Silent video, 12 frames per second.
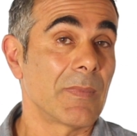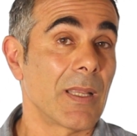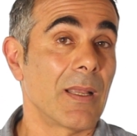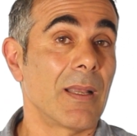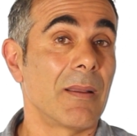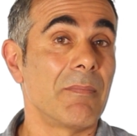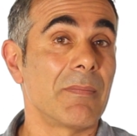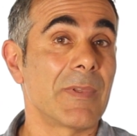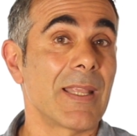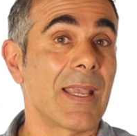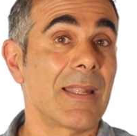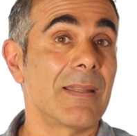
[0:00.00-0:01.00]

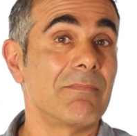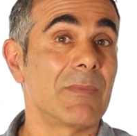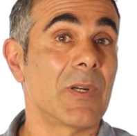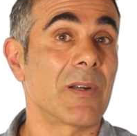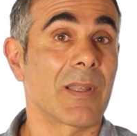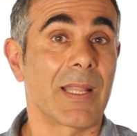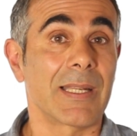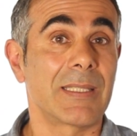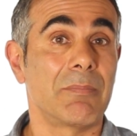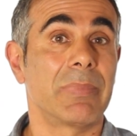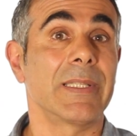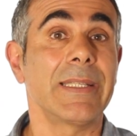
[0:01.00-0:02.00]
that are like
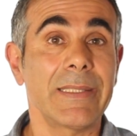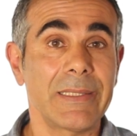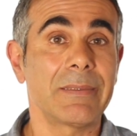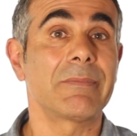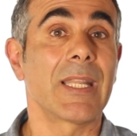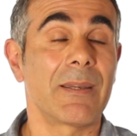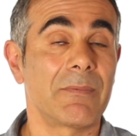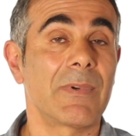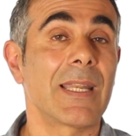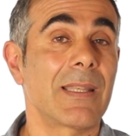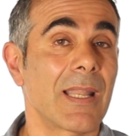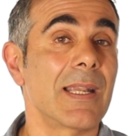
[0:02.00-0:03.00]
the blinking
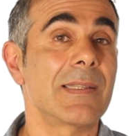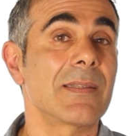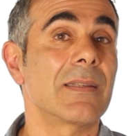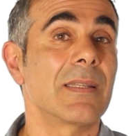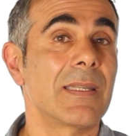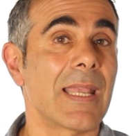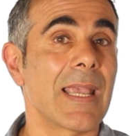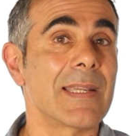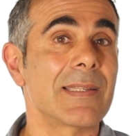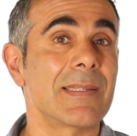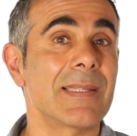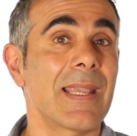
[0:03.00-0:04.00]
red lights on the
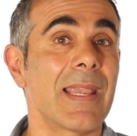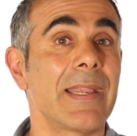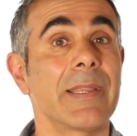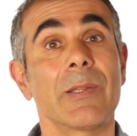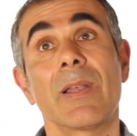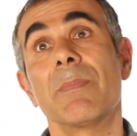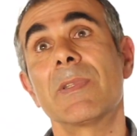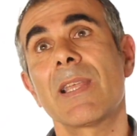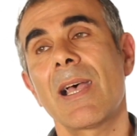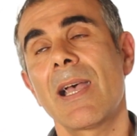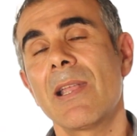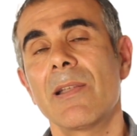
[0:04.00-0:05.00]
dash that say, hey, I'm
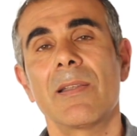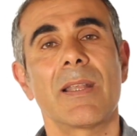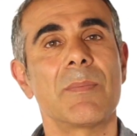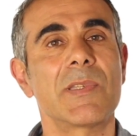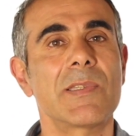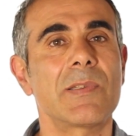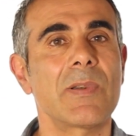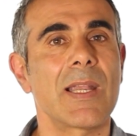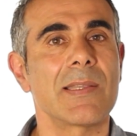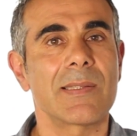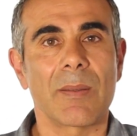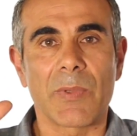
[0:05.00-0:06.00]
tired, I'm
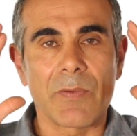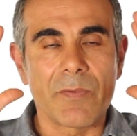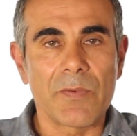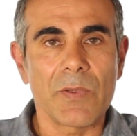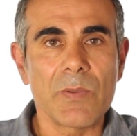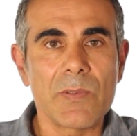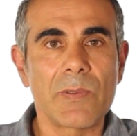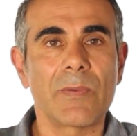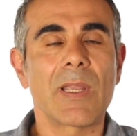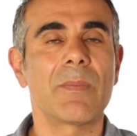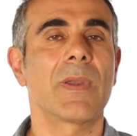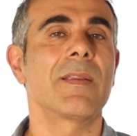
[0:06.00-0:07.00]
stressed, I'm confused
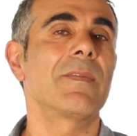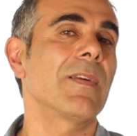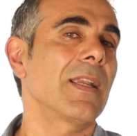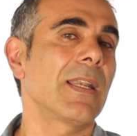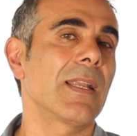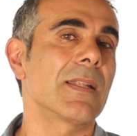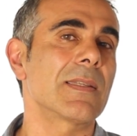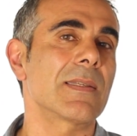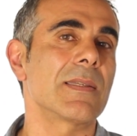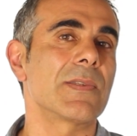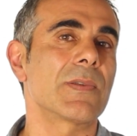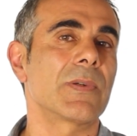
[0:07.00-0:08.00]
around my
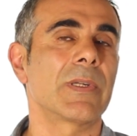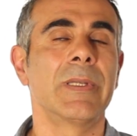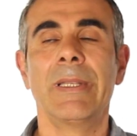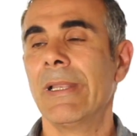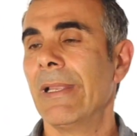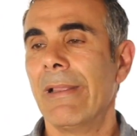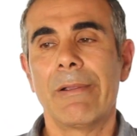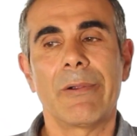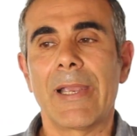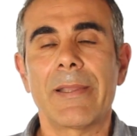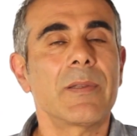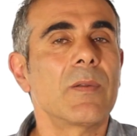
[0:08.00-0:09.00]
finances, or
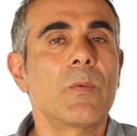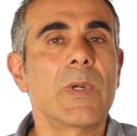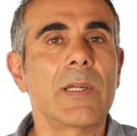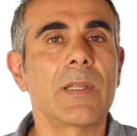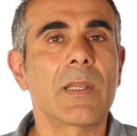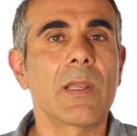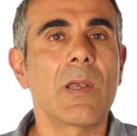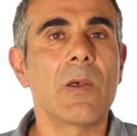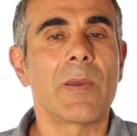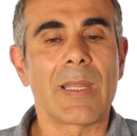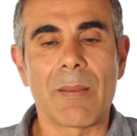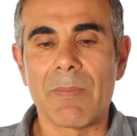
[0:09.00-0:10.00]
I don't know where to
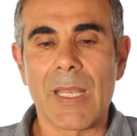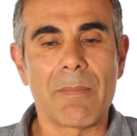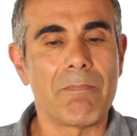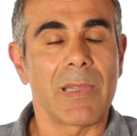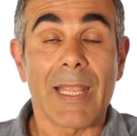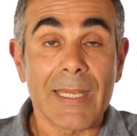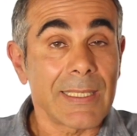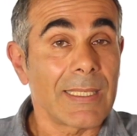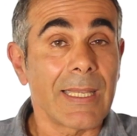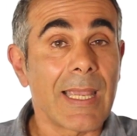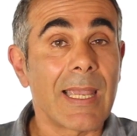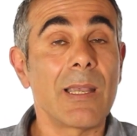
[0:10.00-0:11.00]
go and I'm
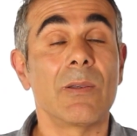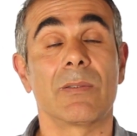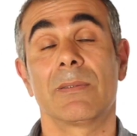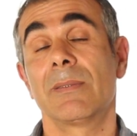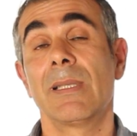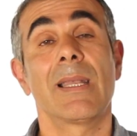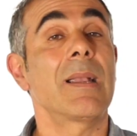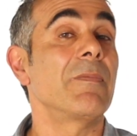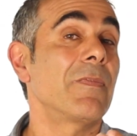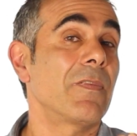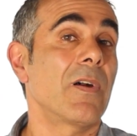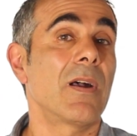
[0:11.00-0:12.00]
blanking out, I'm
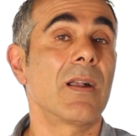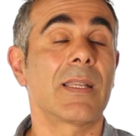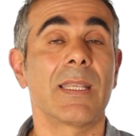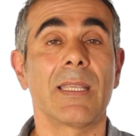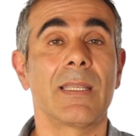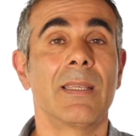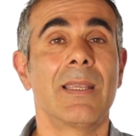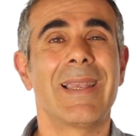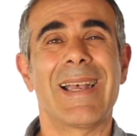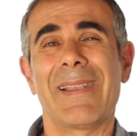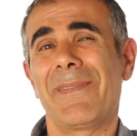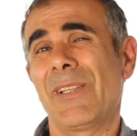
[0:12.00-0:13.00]
foggy,
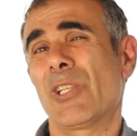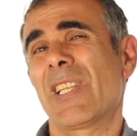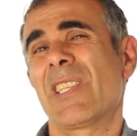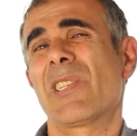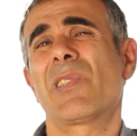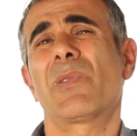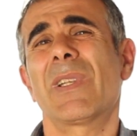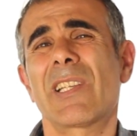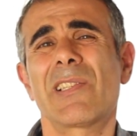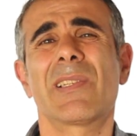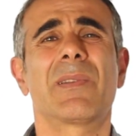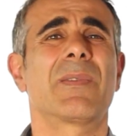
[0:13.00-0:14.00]
I feel
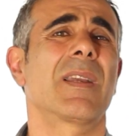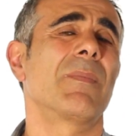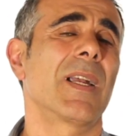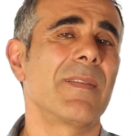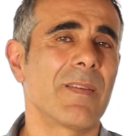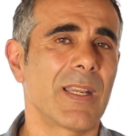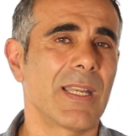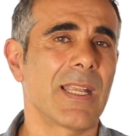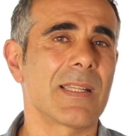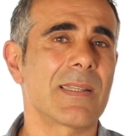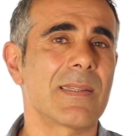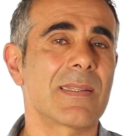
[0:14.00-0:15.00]
constriction around my
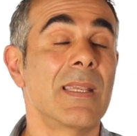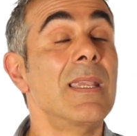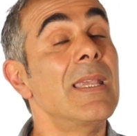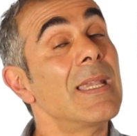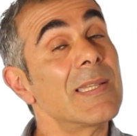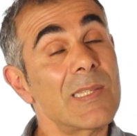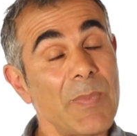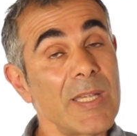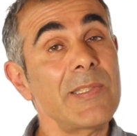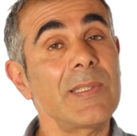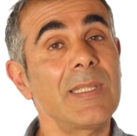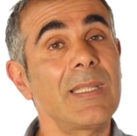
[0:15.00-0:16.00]
finances.
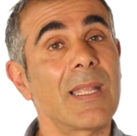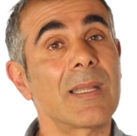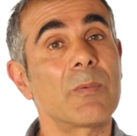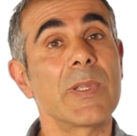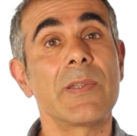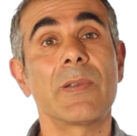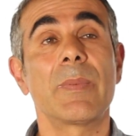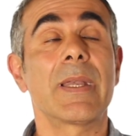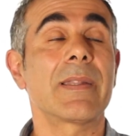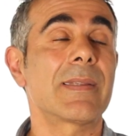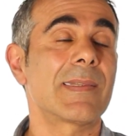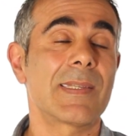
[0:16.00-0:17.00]
Especially like when you're
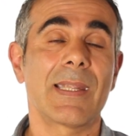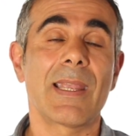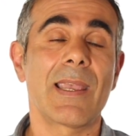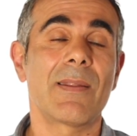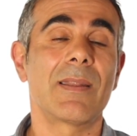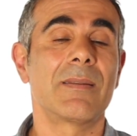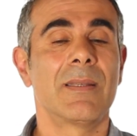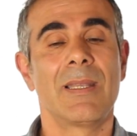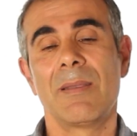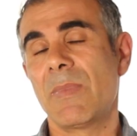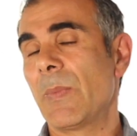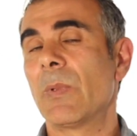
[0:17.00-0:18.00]
about to sit down and
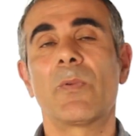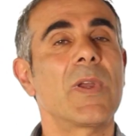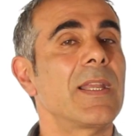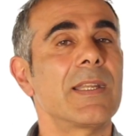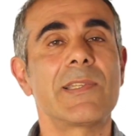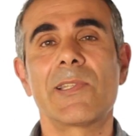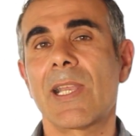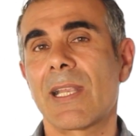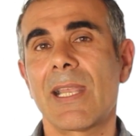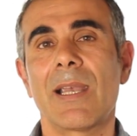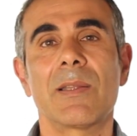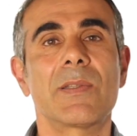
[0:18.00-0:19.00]
maybe write a check
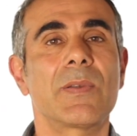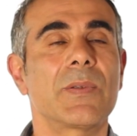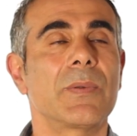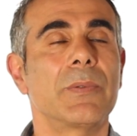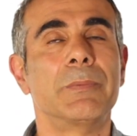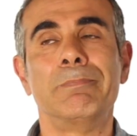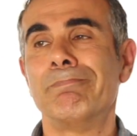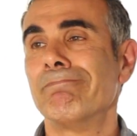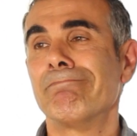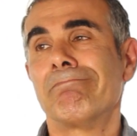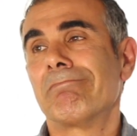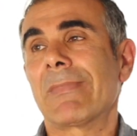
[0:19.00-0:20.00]
out to,
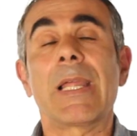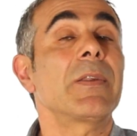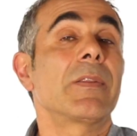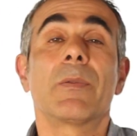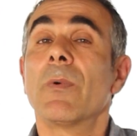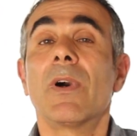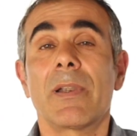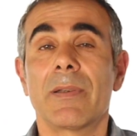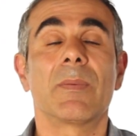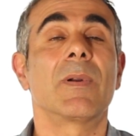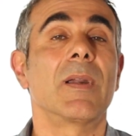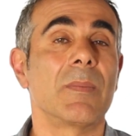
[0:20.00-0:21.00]
I don't know, the water
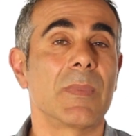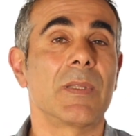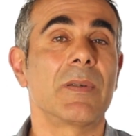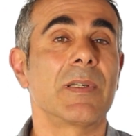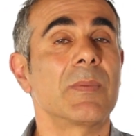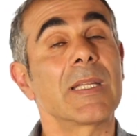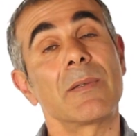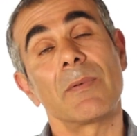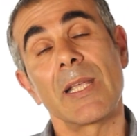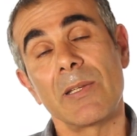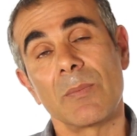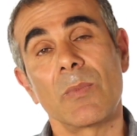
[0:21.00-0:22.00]
department, or you're about to
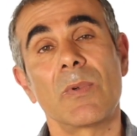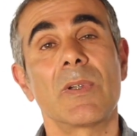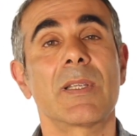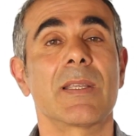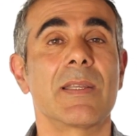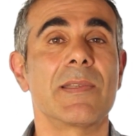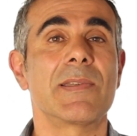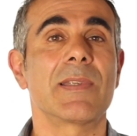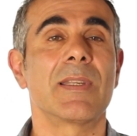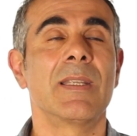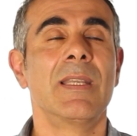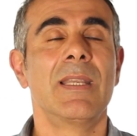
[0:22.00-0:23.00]
write your mortgage and